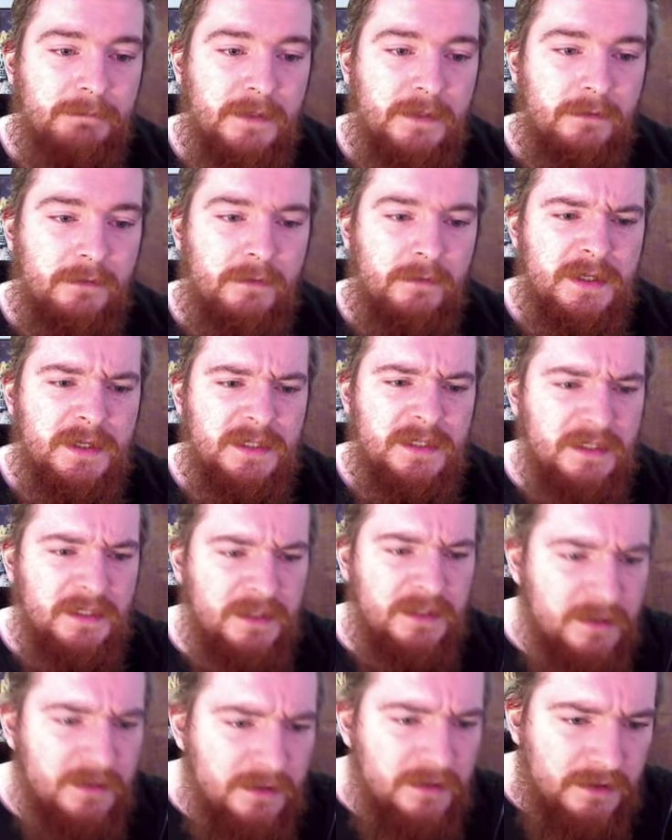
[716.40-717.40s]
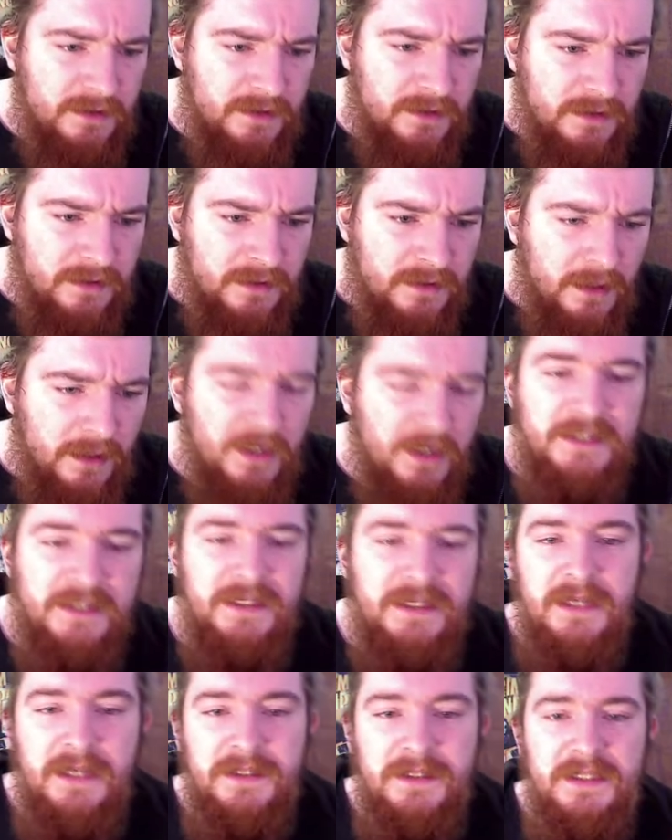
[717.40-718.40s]
What is this? Oh yeah,
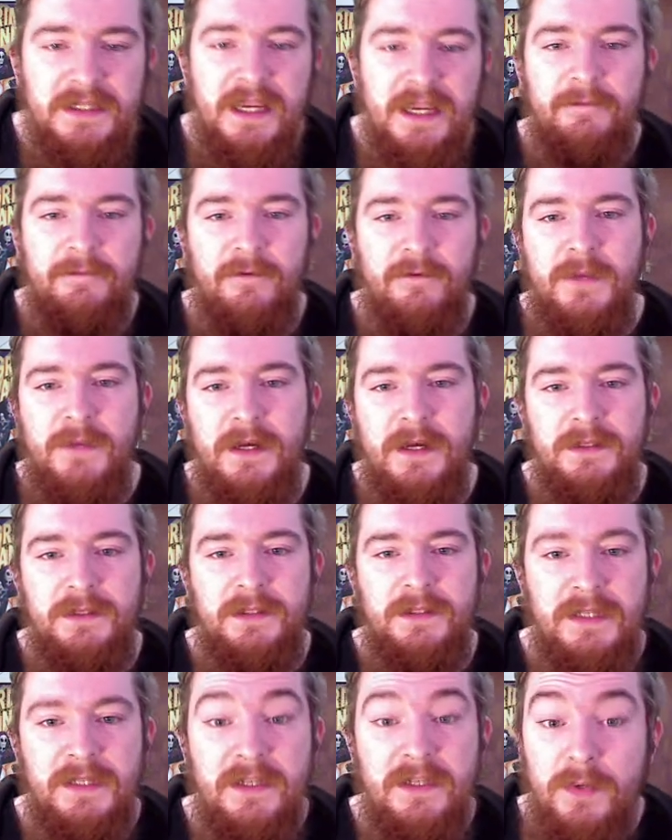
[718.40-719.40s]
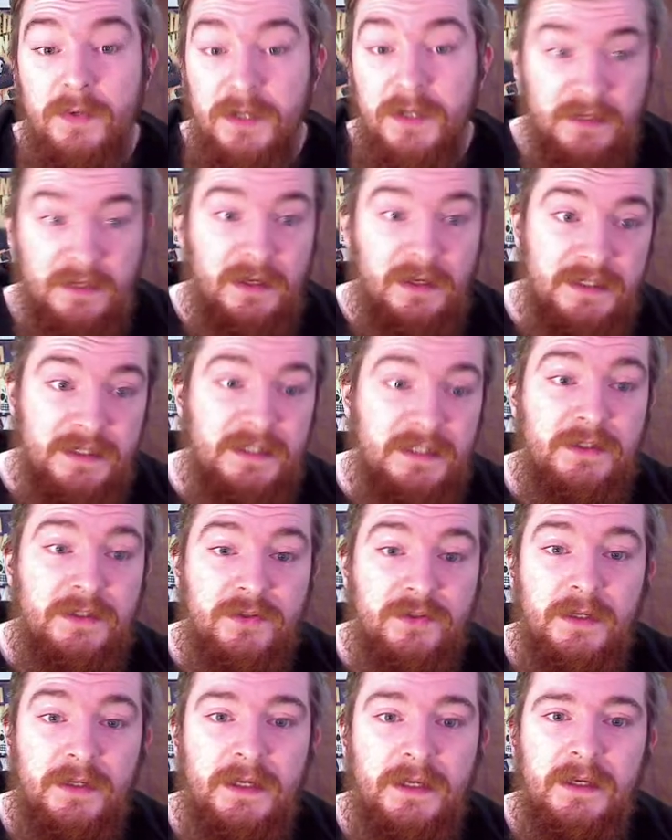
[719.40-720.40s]
Taz Escape from Mars. This one I did
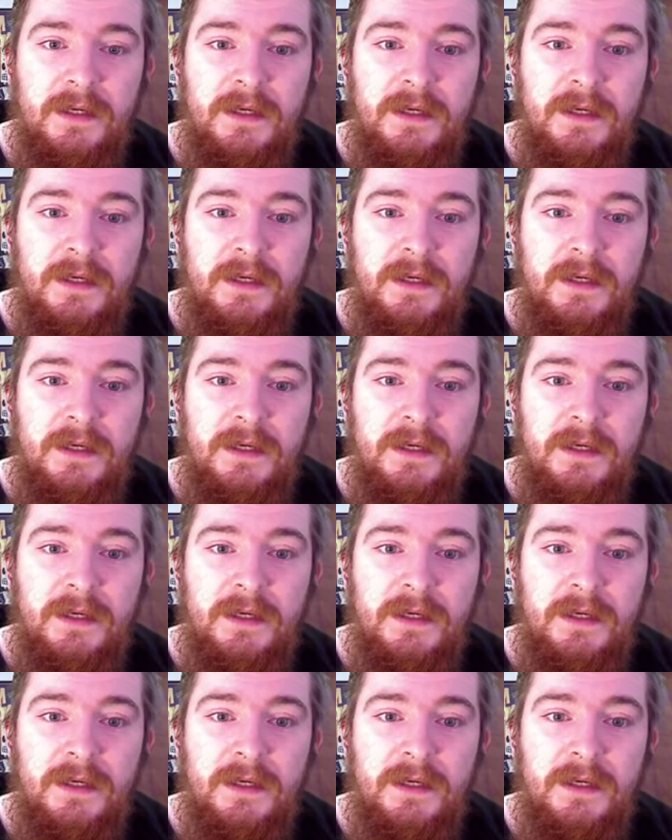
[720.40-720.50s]
enjoy.